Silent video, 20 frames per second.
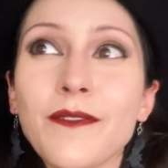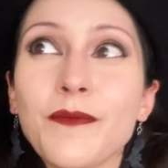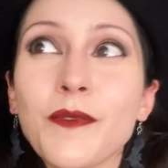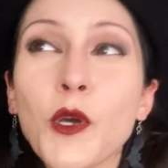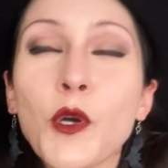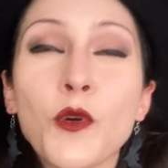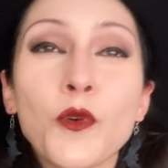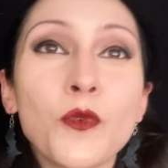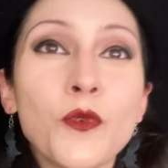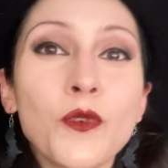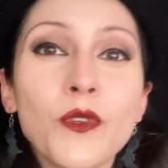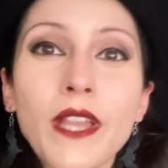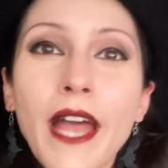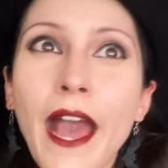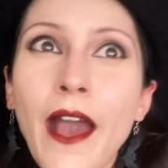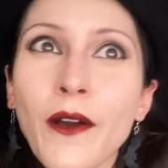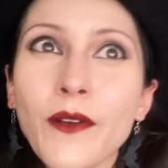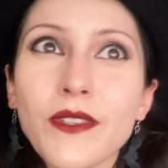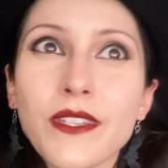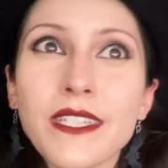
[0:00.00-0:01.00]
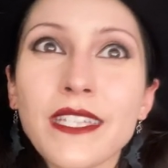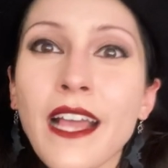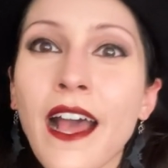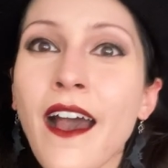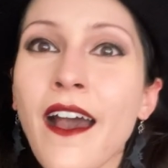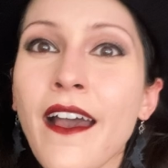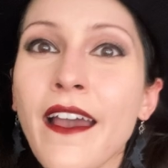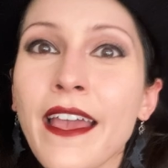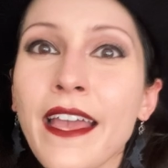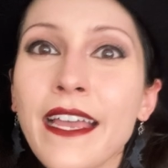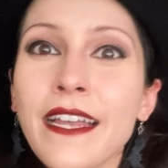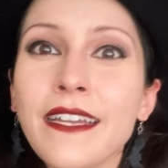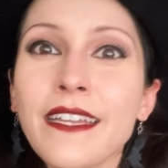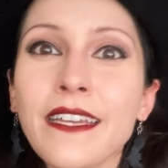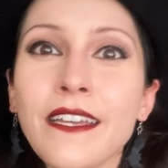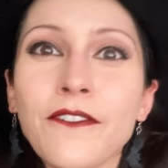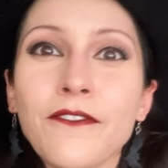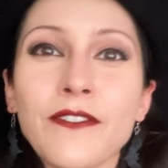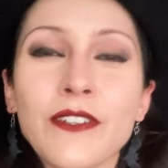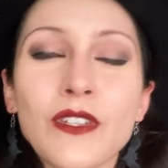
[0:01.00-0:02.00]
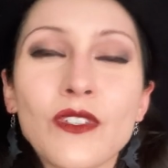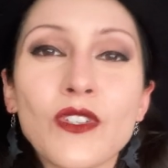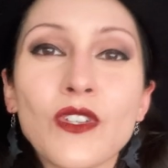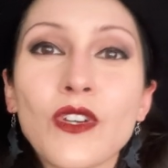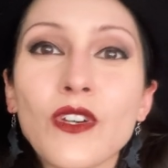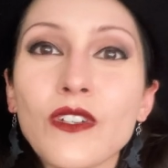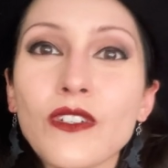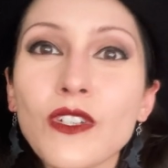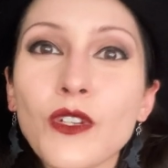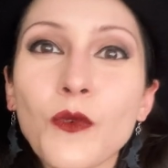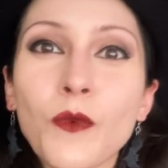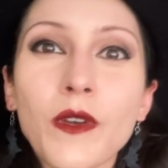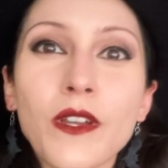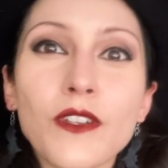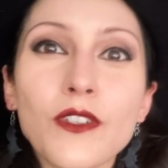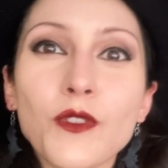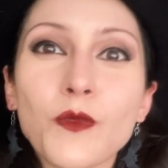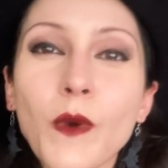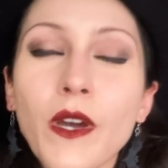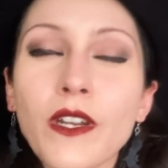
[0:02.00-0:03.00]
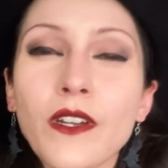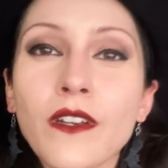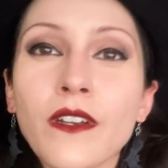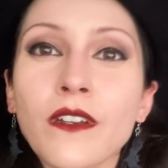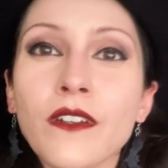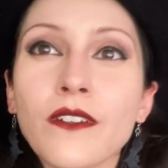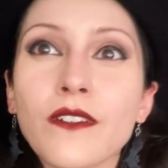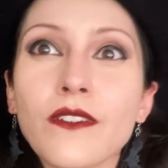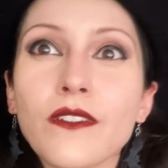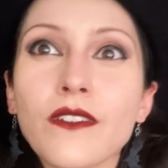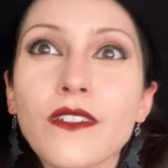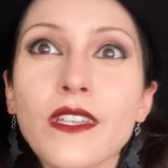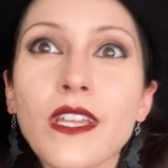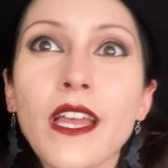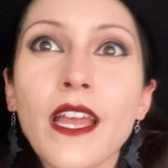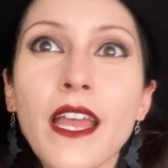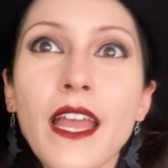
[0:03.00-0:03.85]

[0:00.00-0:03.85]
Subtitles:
cool outside. It feels good to wear sweaters.